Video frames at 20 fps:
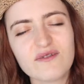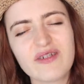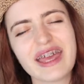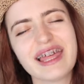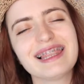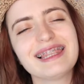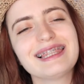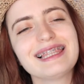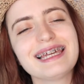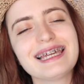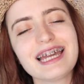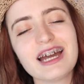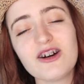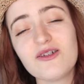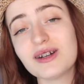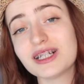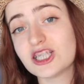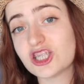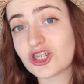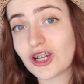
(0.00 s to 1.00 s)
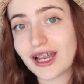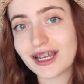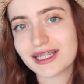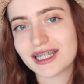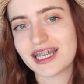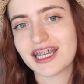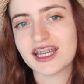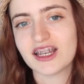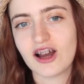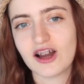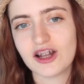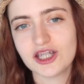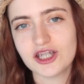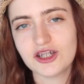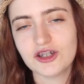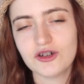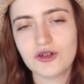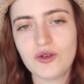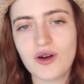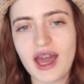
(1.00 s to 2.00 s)
a Leo is trying to hit on
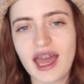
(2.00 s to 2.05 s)
you